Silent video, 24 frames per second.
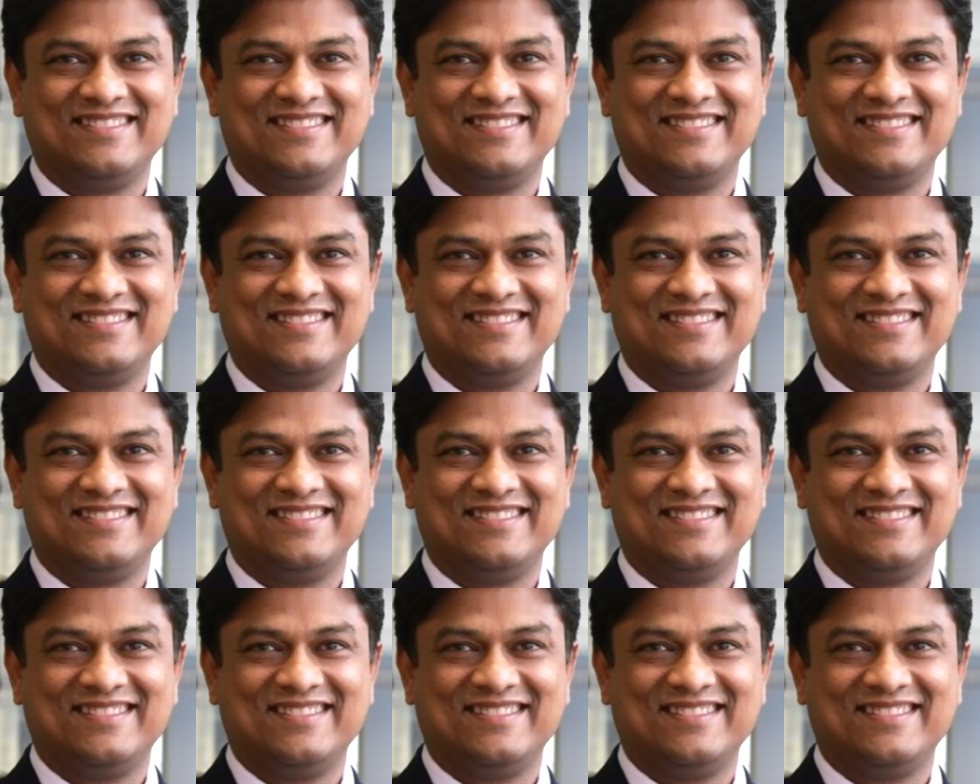
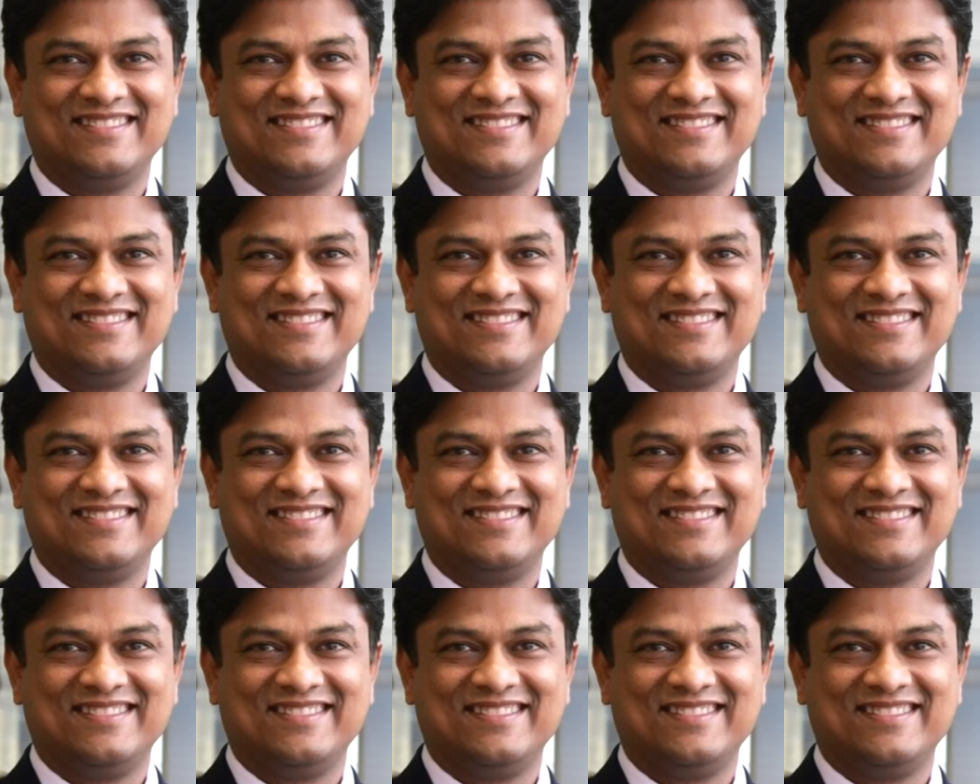
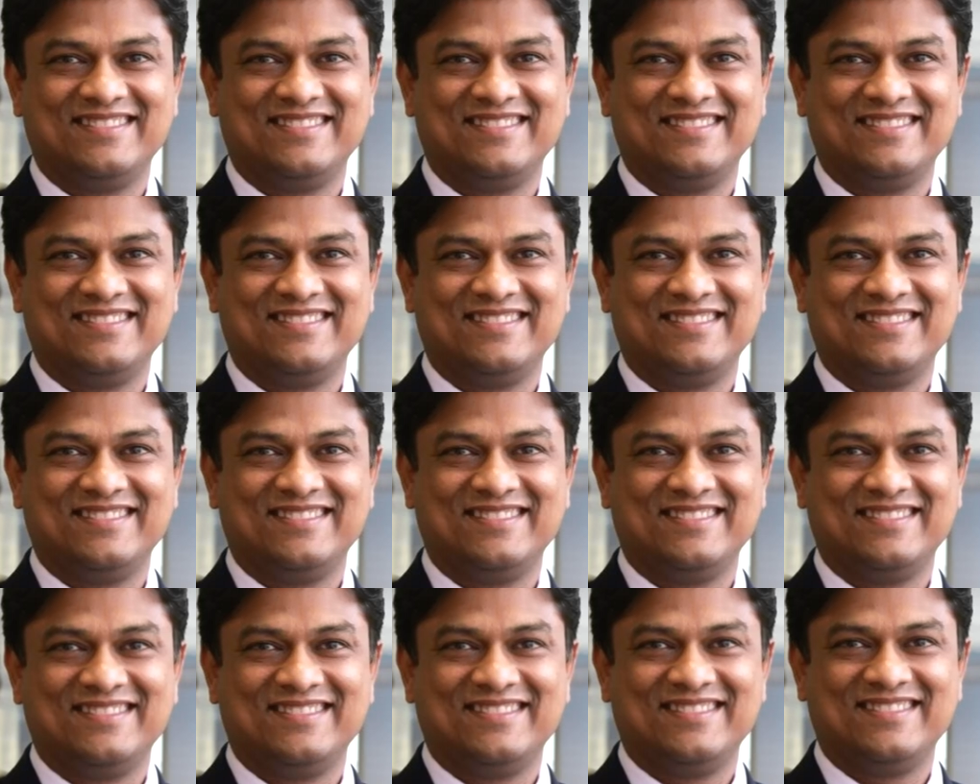
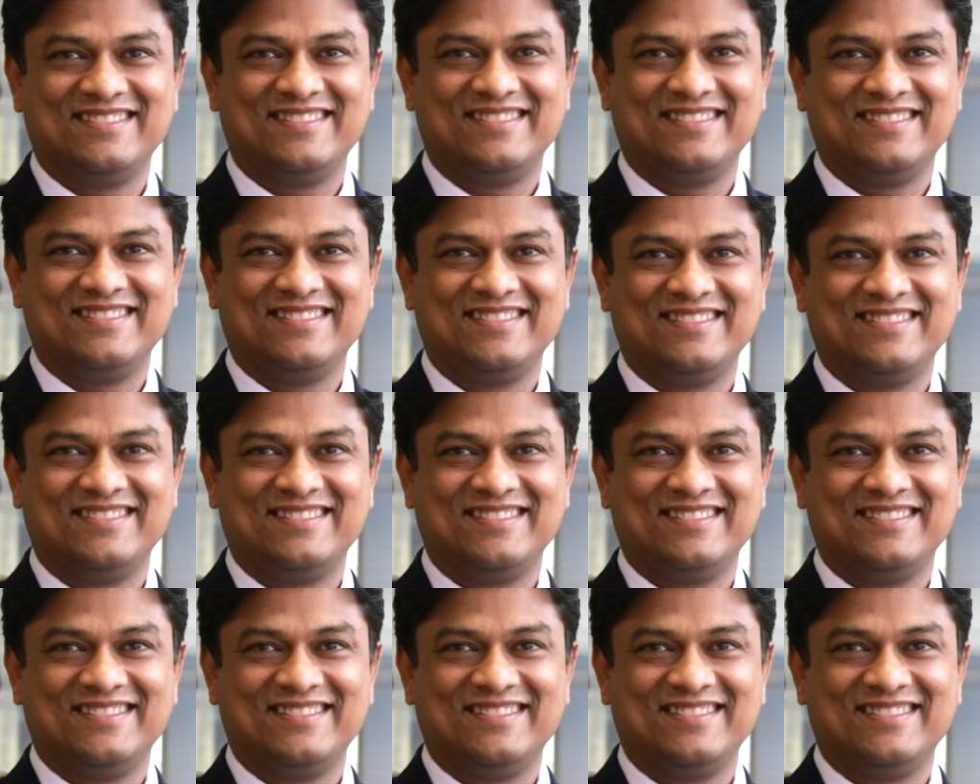
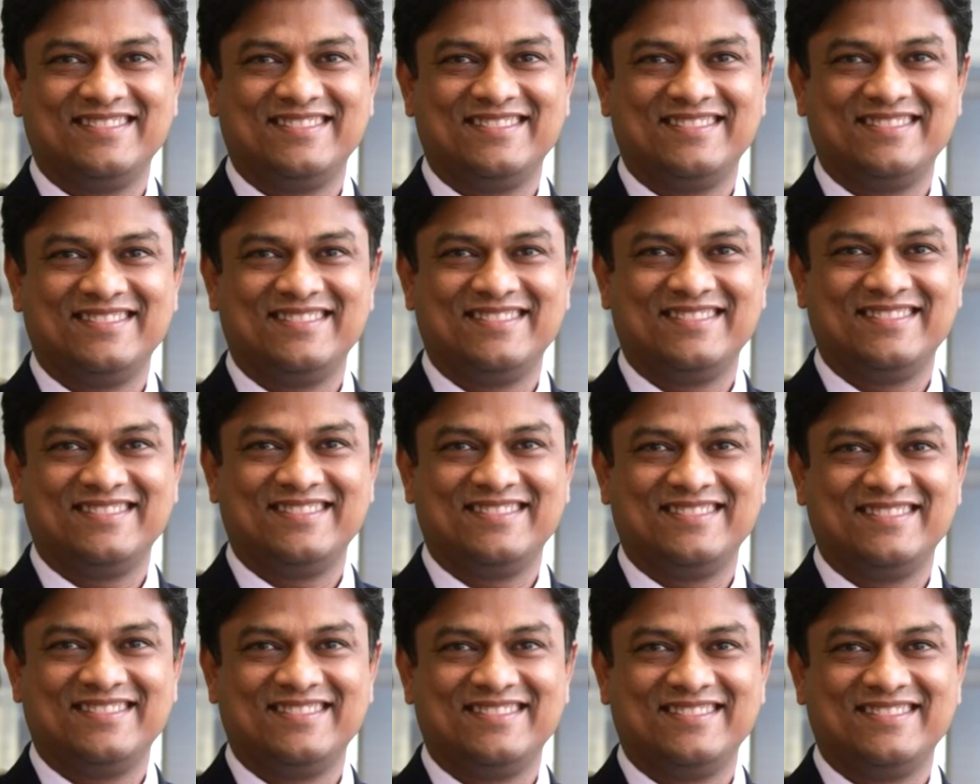
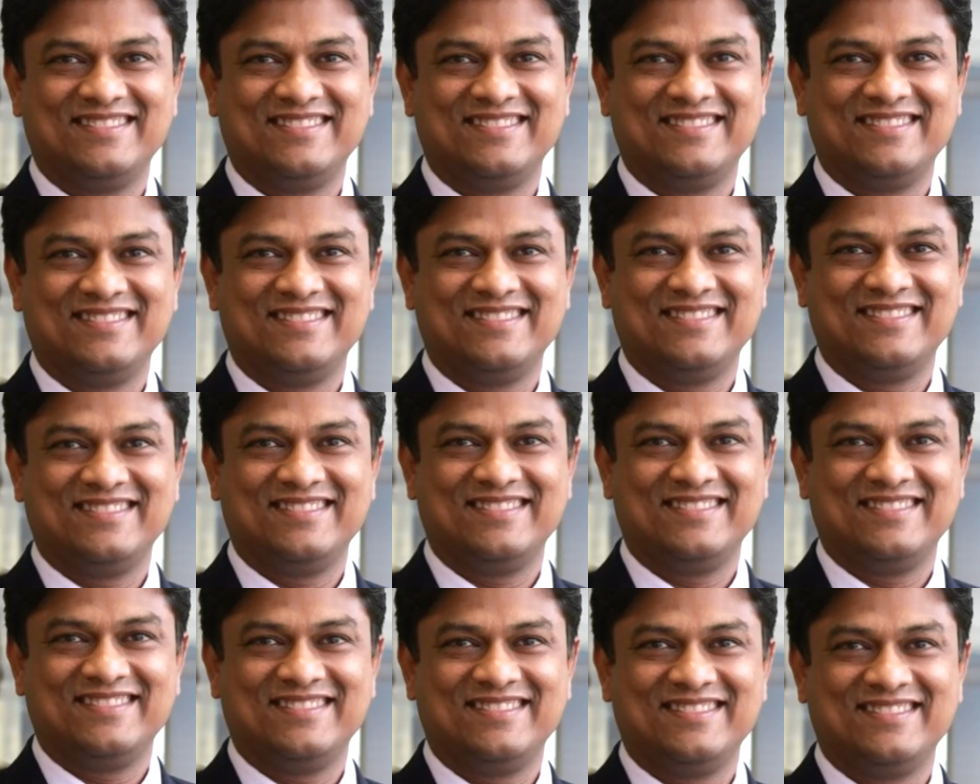
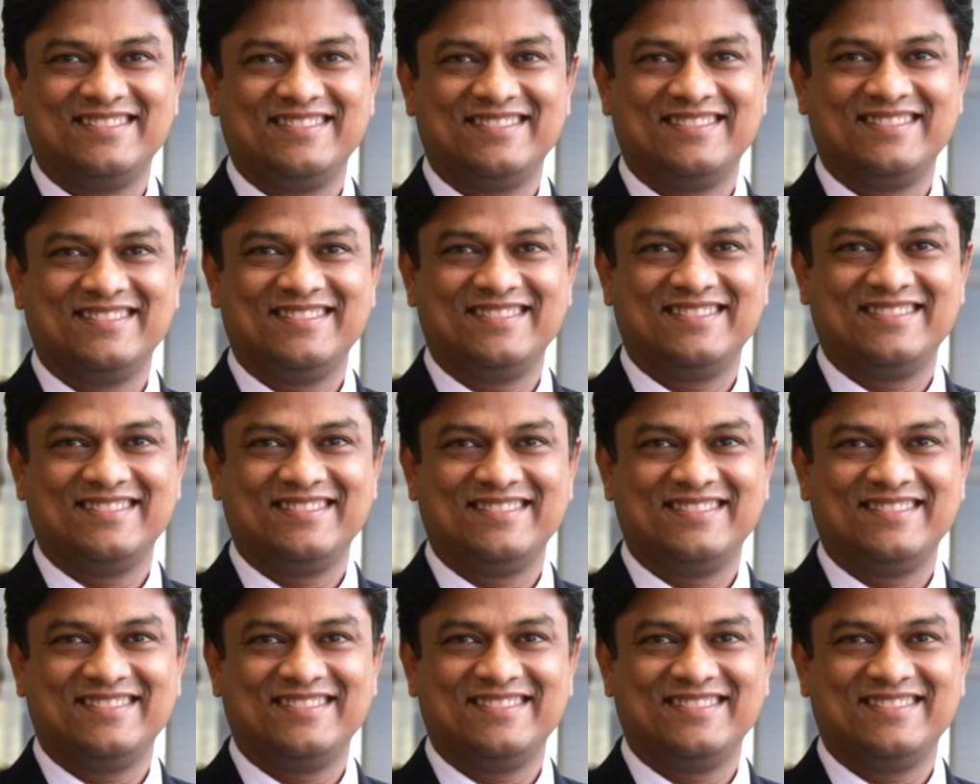The person shown says nothing.